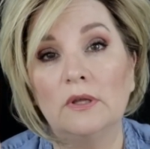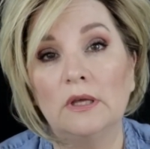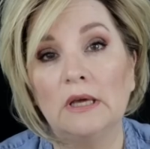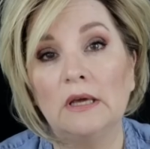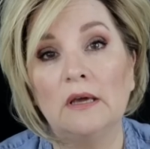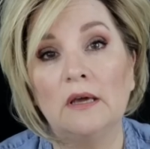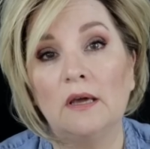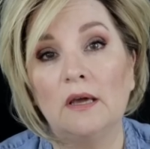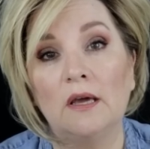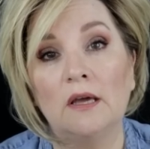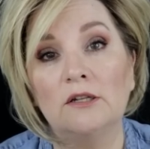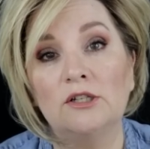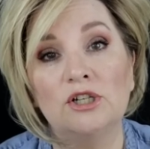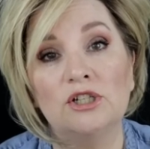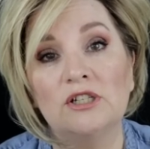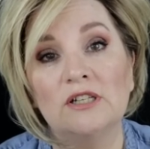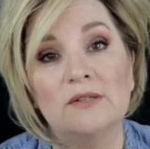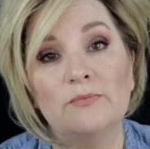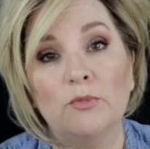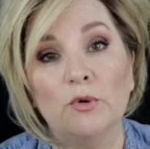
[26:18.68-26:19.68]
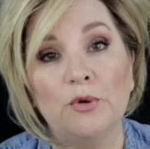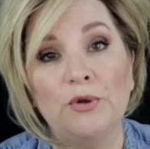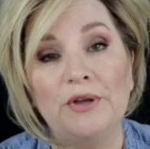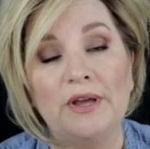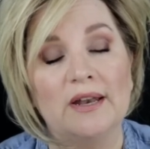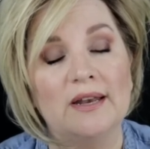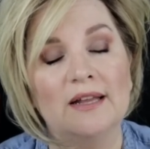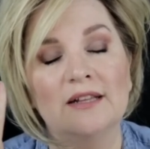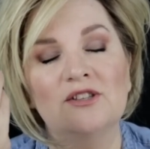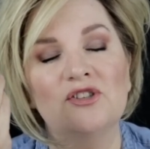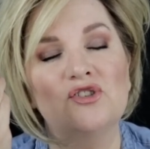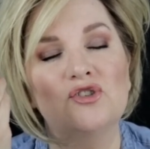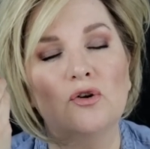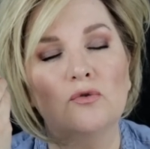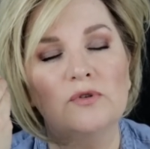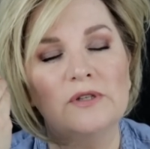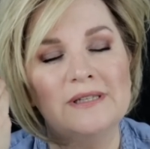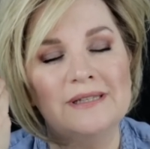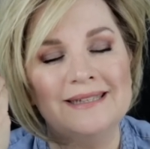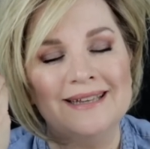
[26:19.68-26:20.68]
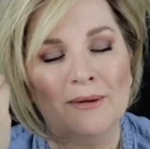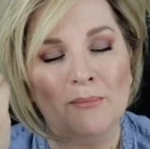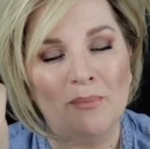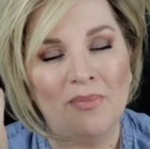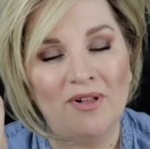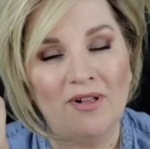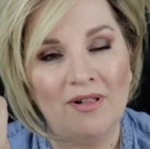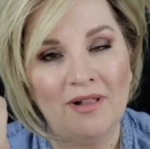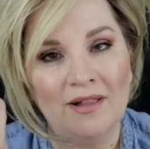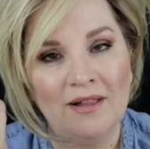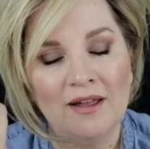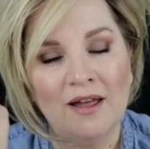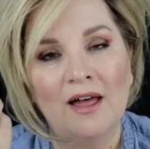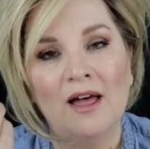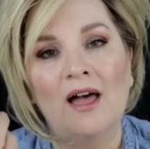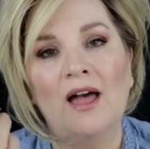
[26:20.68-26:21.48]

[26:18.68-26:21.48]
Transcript: it just is brilliant. It's so simple